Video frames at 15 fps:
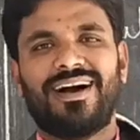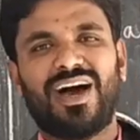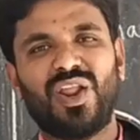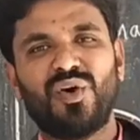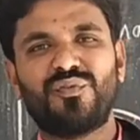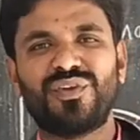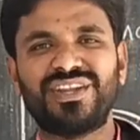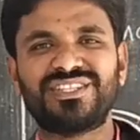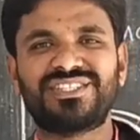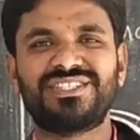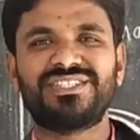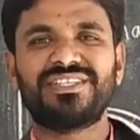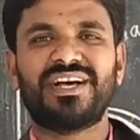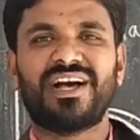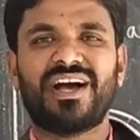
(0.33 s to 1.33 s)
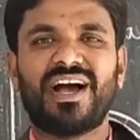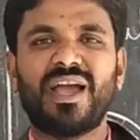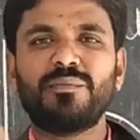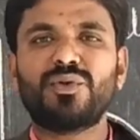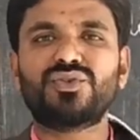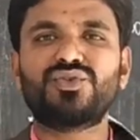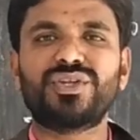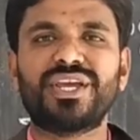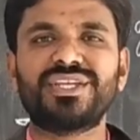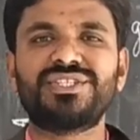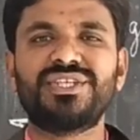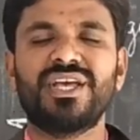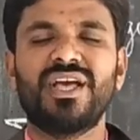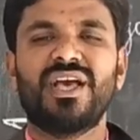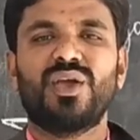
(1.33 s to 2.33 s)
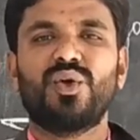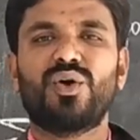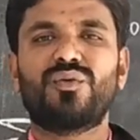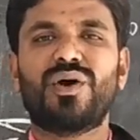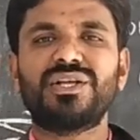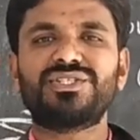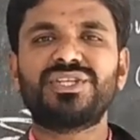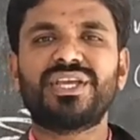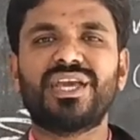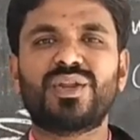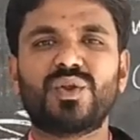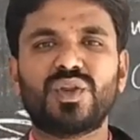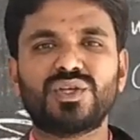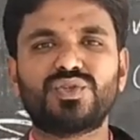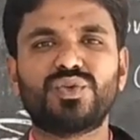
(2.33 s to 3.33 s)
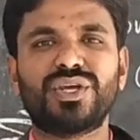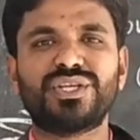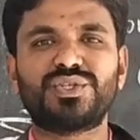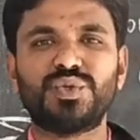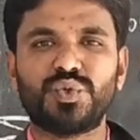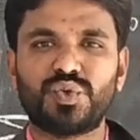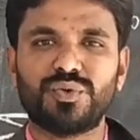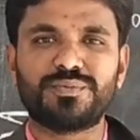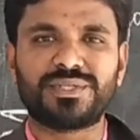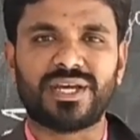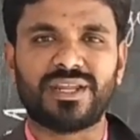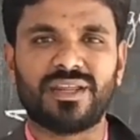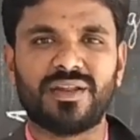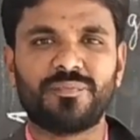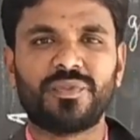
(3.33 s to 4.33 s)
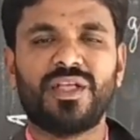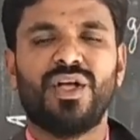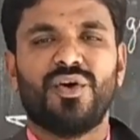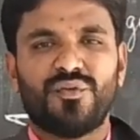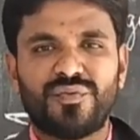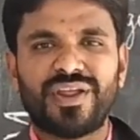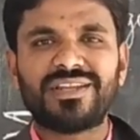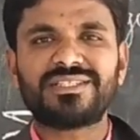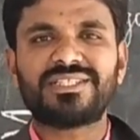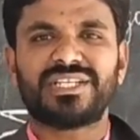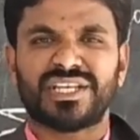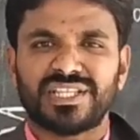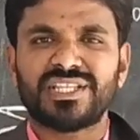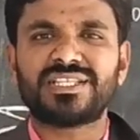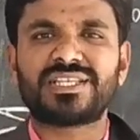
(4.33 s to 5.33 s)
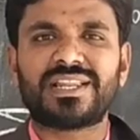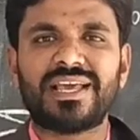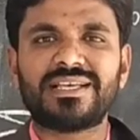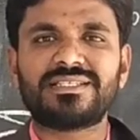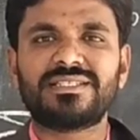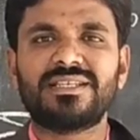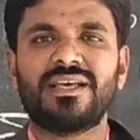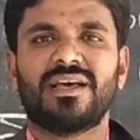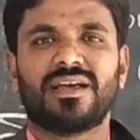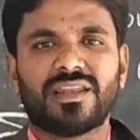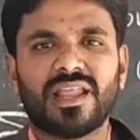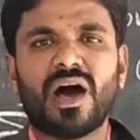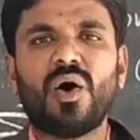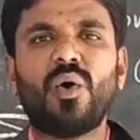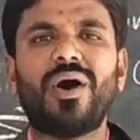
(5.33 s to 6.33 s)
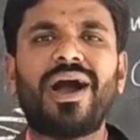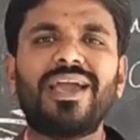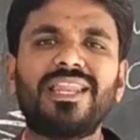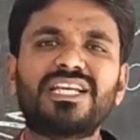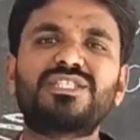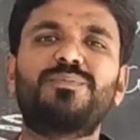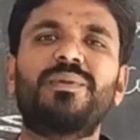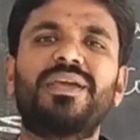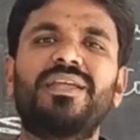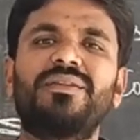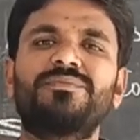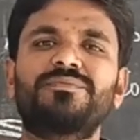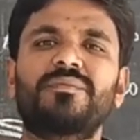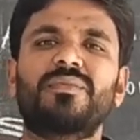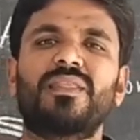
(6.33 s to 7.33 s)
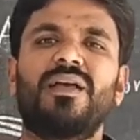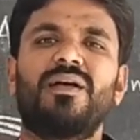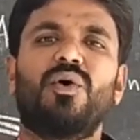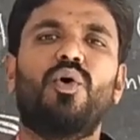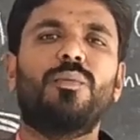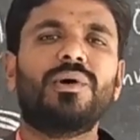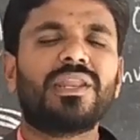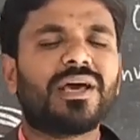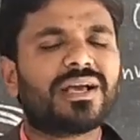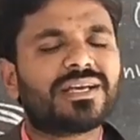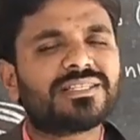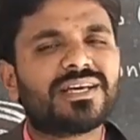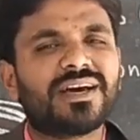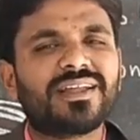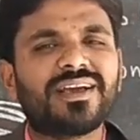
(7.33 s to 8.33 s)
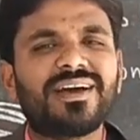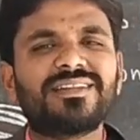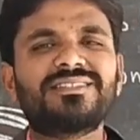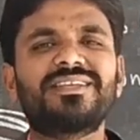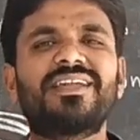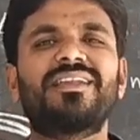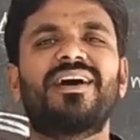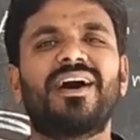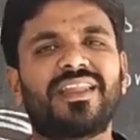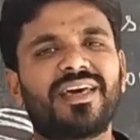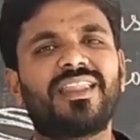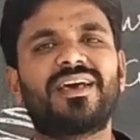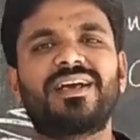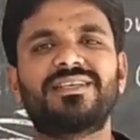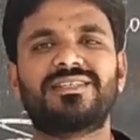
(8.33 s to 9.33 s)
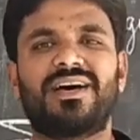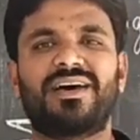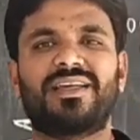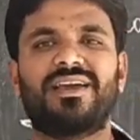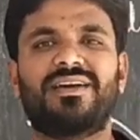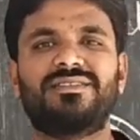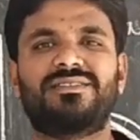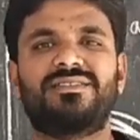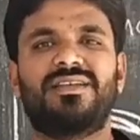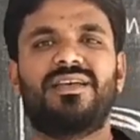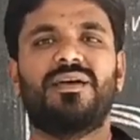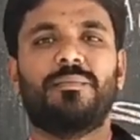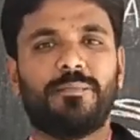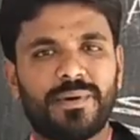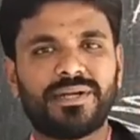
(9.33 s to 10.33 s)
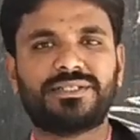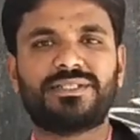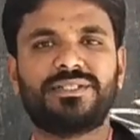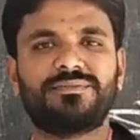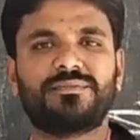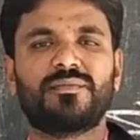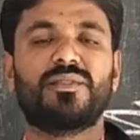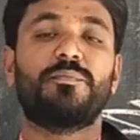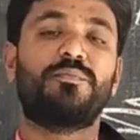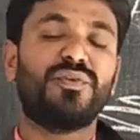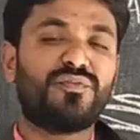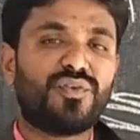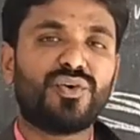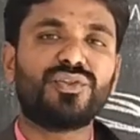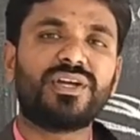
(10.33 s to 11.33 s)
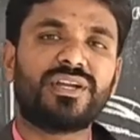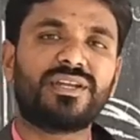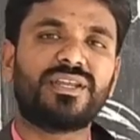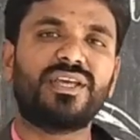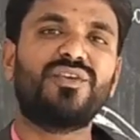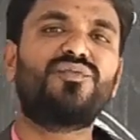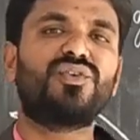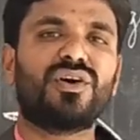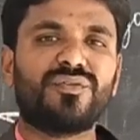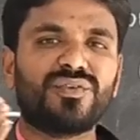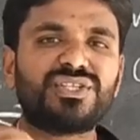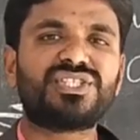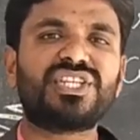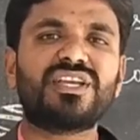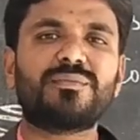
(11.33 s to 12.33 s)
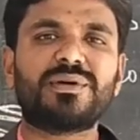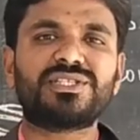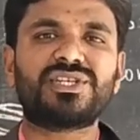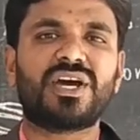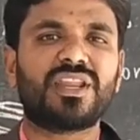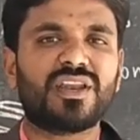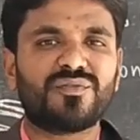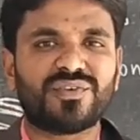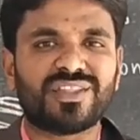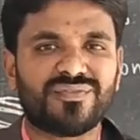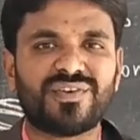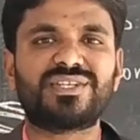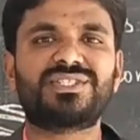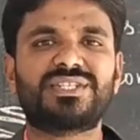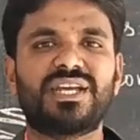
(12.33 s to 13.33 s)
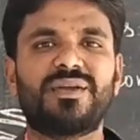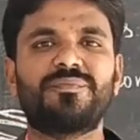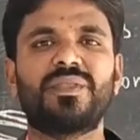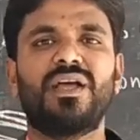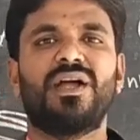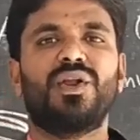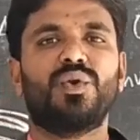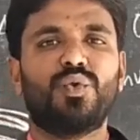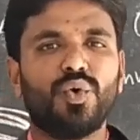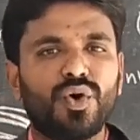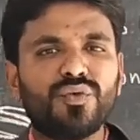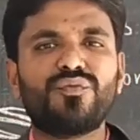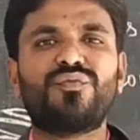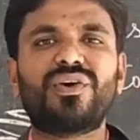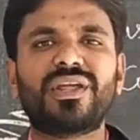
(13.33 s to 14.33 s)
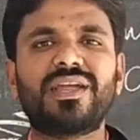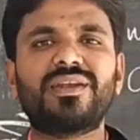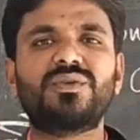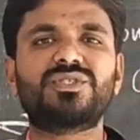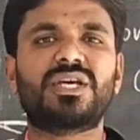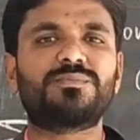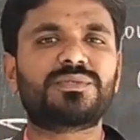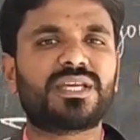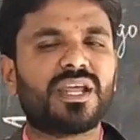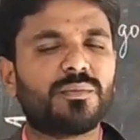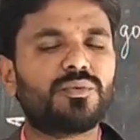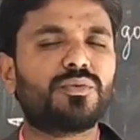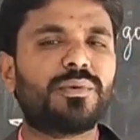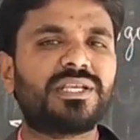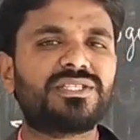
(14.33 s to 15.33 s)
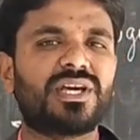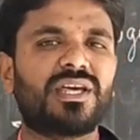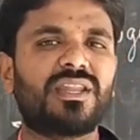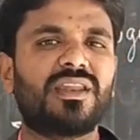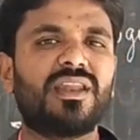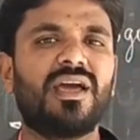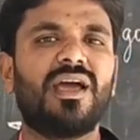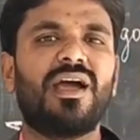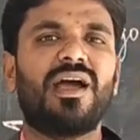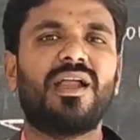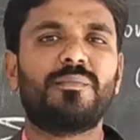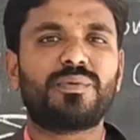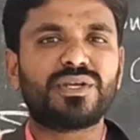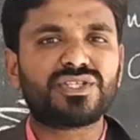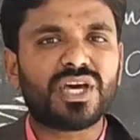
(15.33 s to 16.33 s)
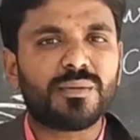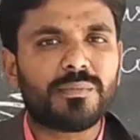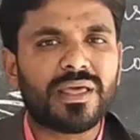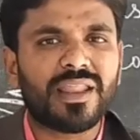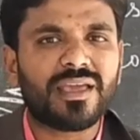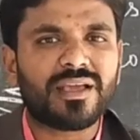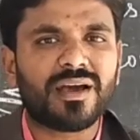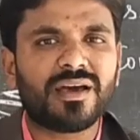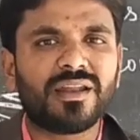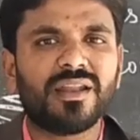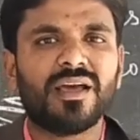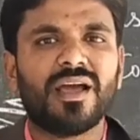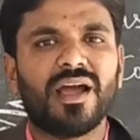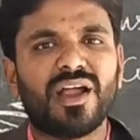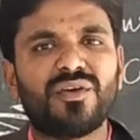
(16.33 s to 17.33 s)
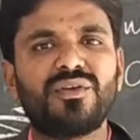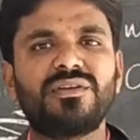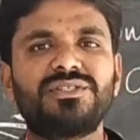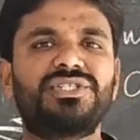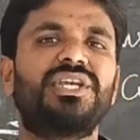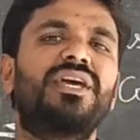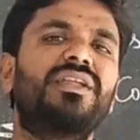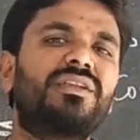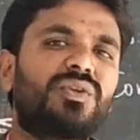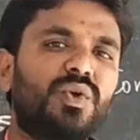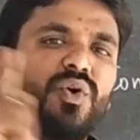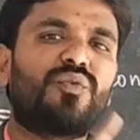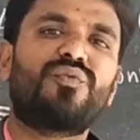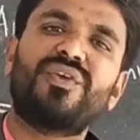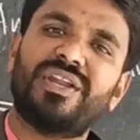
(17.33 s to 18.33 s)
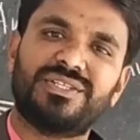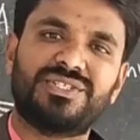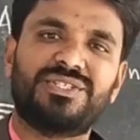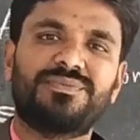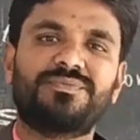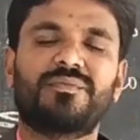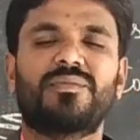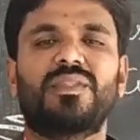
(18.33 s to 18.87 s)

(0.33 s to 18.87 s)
Hello friends, I am your Suresh. You are watching Errola Suresh YouTube channel. Friends, in this class, now I'll explain homologous organs and analogous organs. But before that, if you are visiting my channel for the first time, don't forget to subscribe to my channel and press on bell icon and share it to your friends.